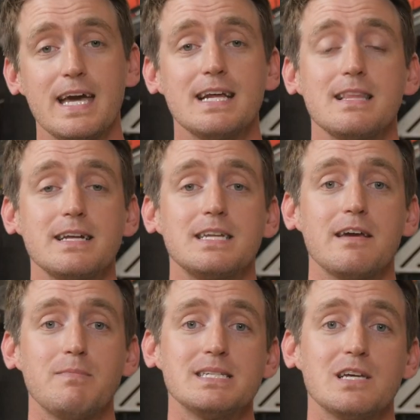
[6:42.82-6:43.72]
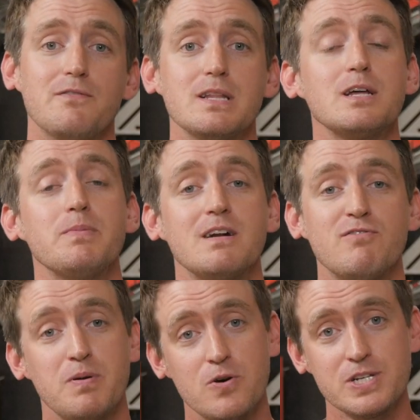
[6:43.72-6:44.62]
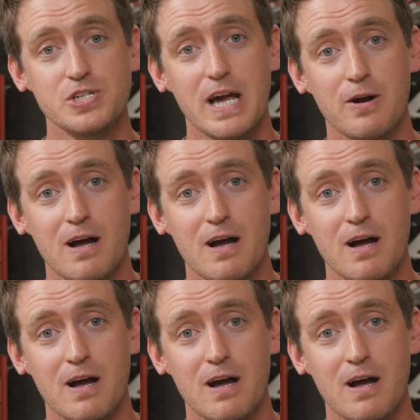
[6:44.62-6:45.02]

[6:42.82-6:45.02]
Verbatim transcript: And I'd like to give myself a little bit of a bonus shout